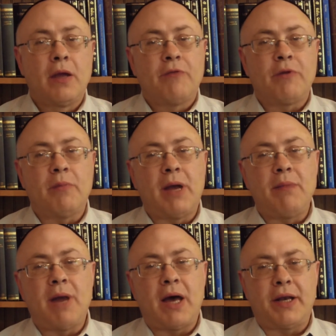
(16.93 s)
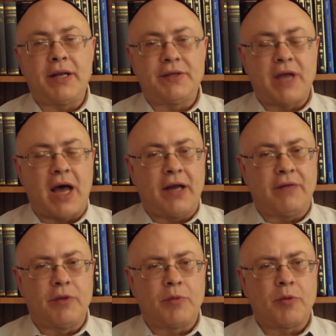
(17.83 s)
from Maimonides' Guide
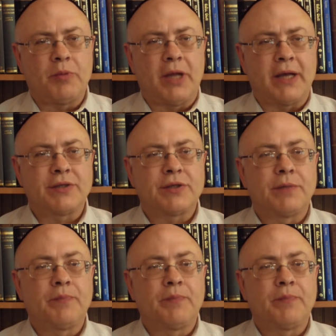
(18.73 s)
of the Perplexed.